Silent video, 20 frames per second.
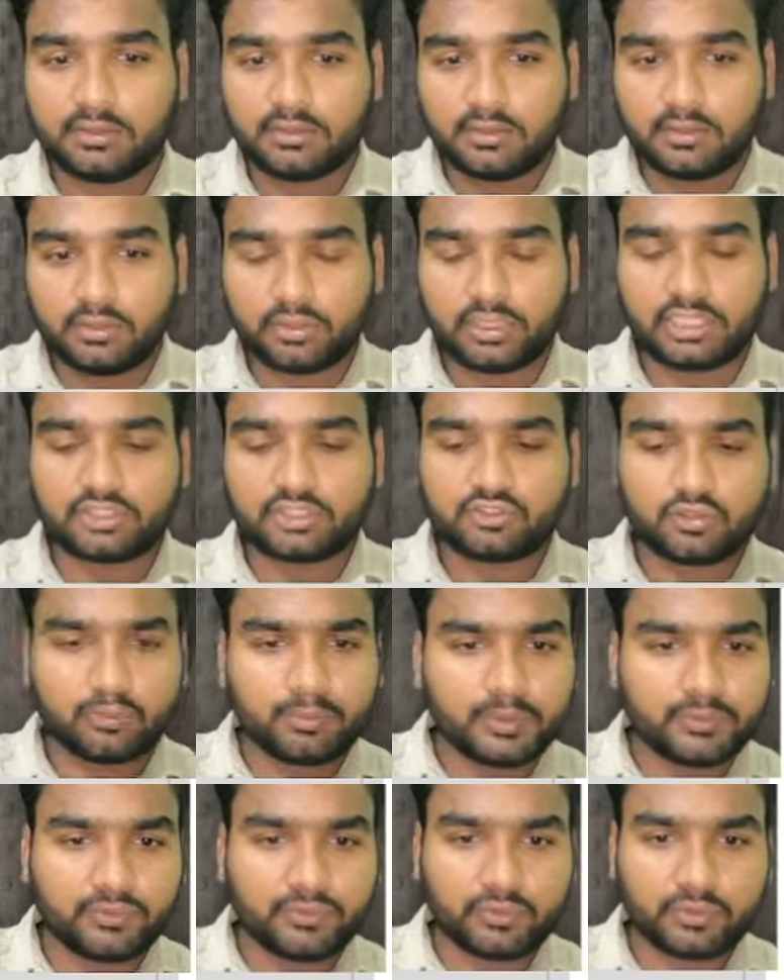Okay. So
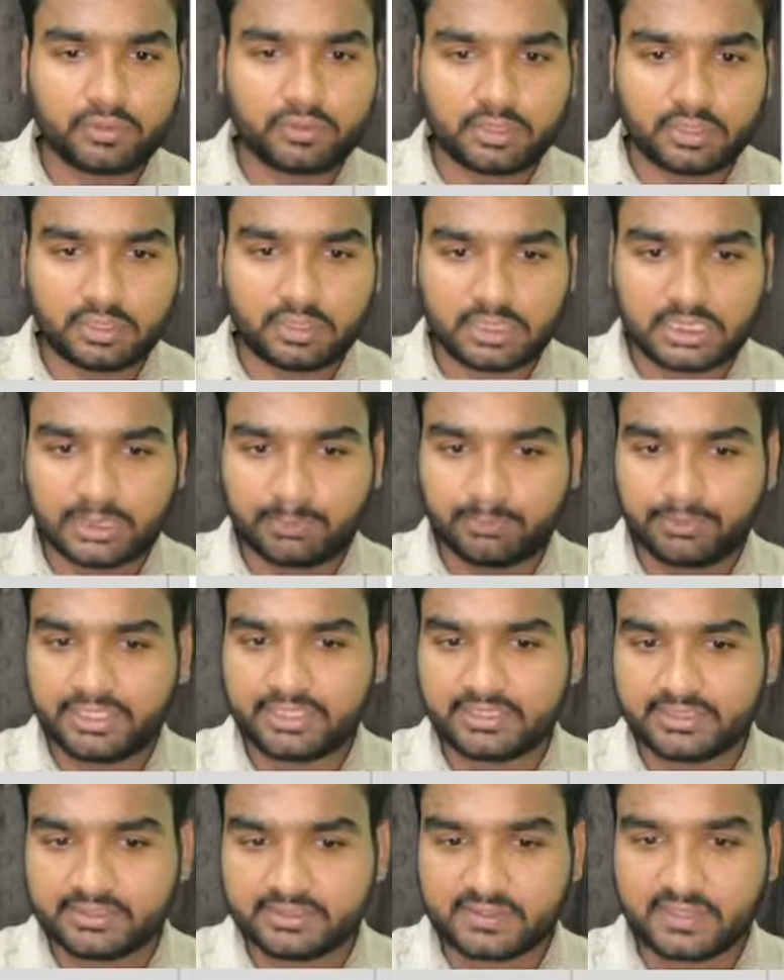before
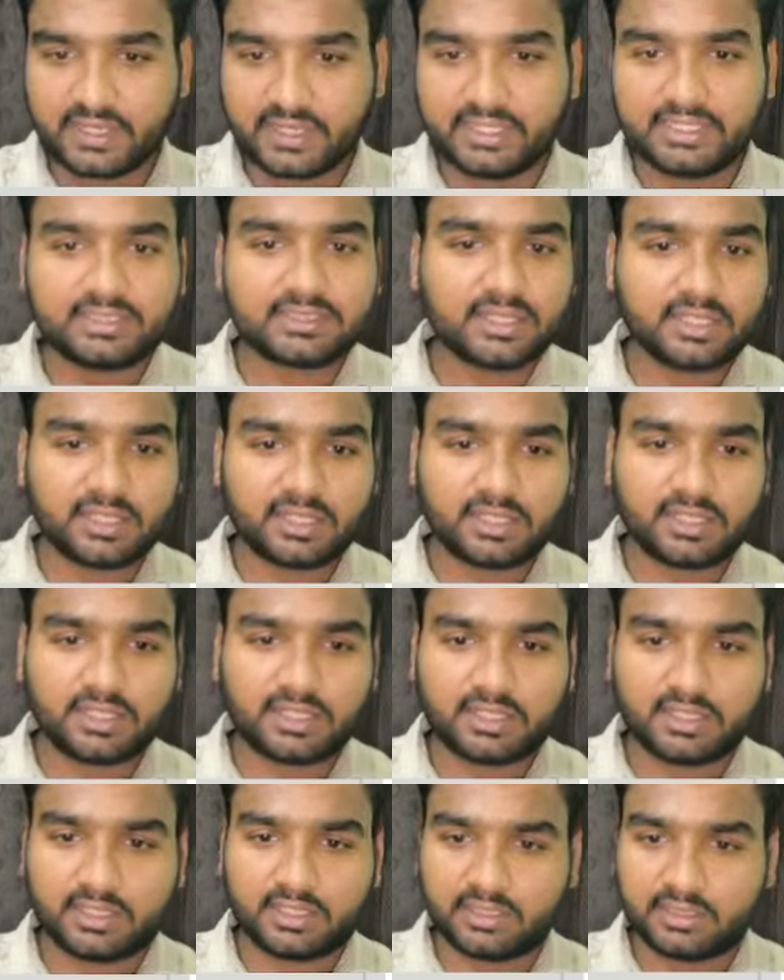completing slide,
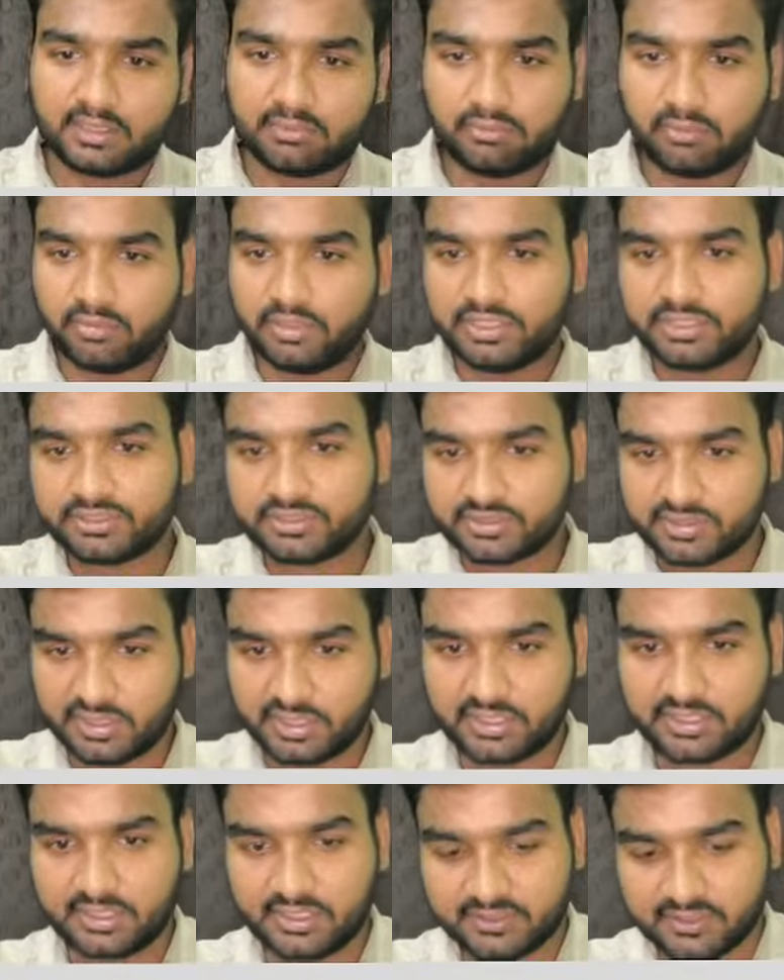we will just
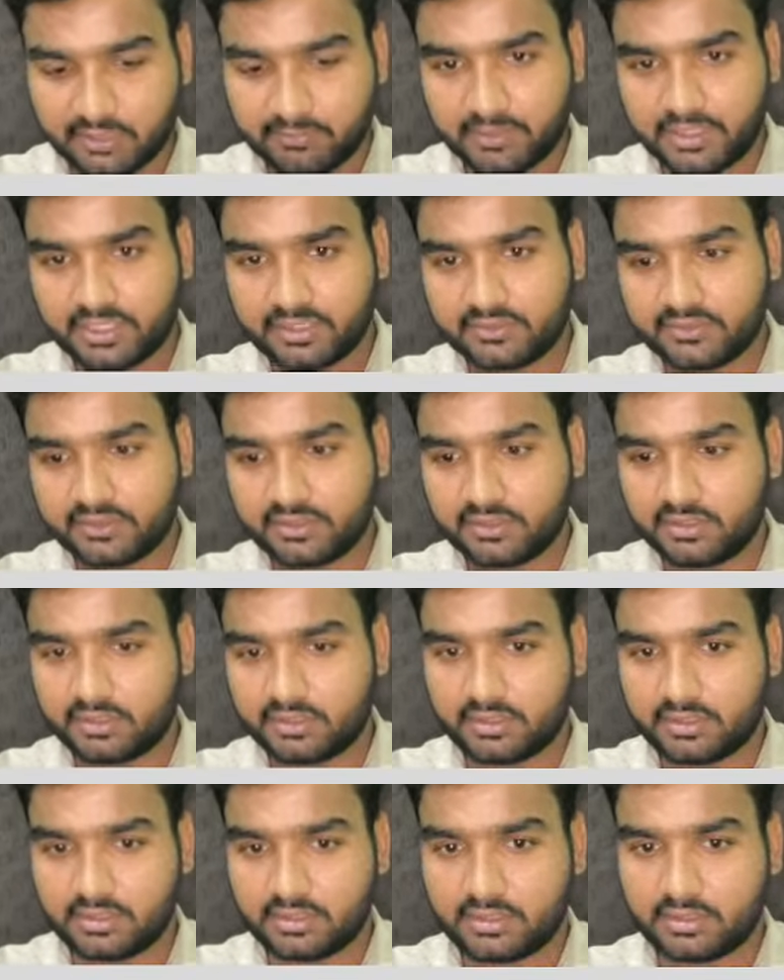share assignment in
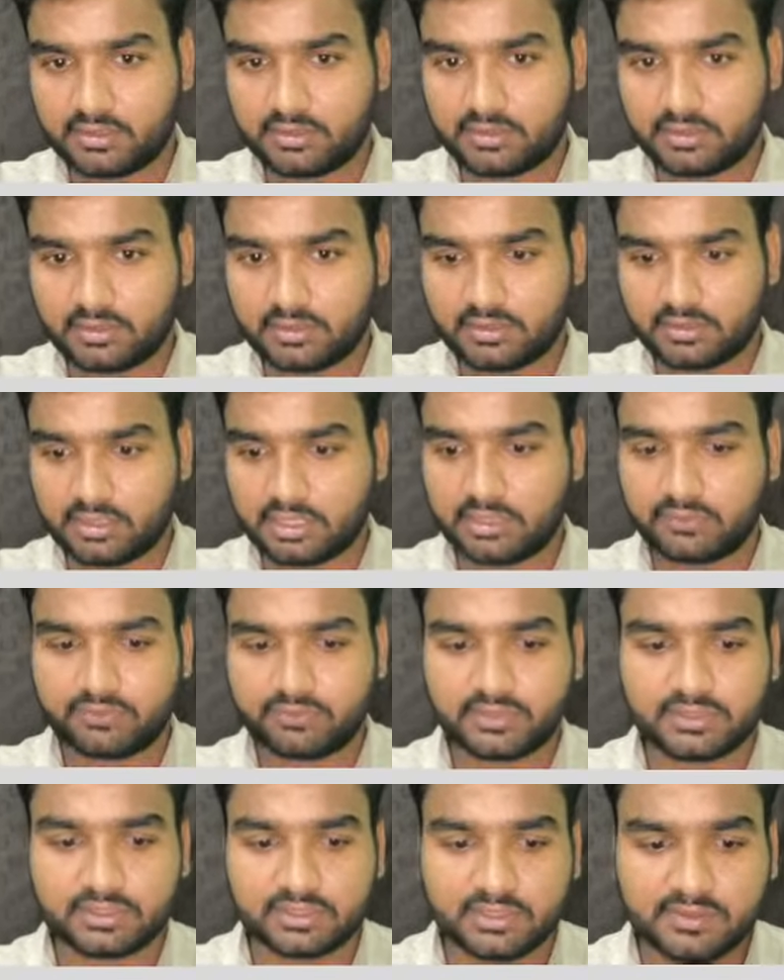the
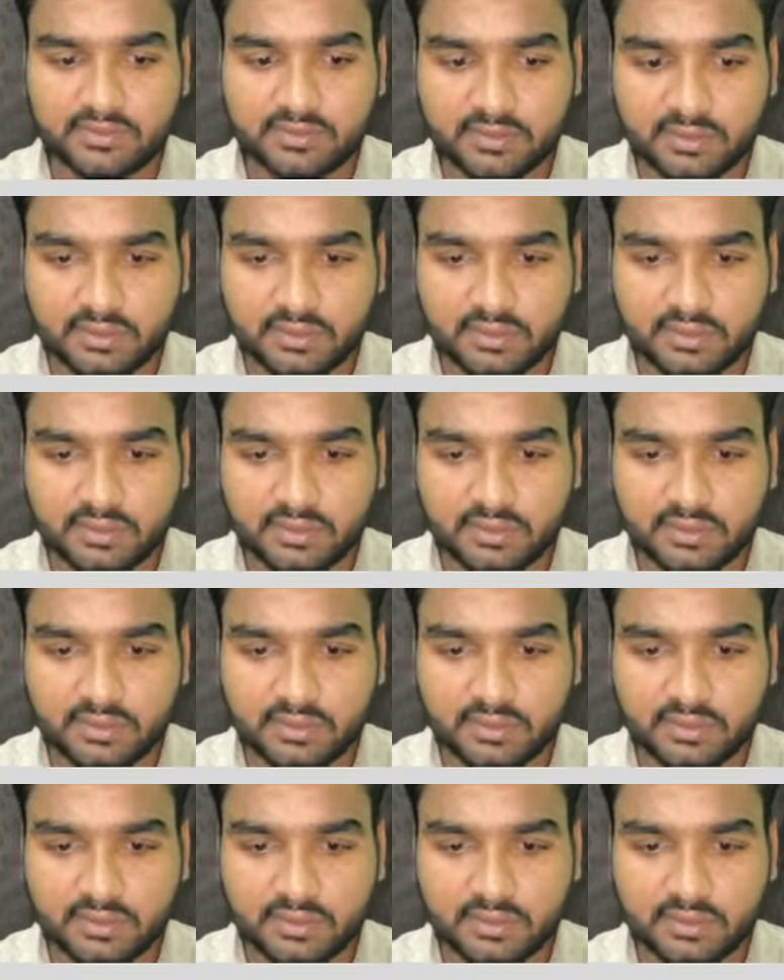after this.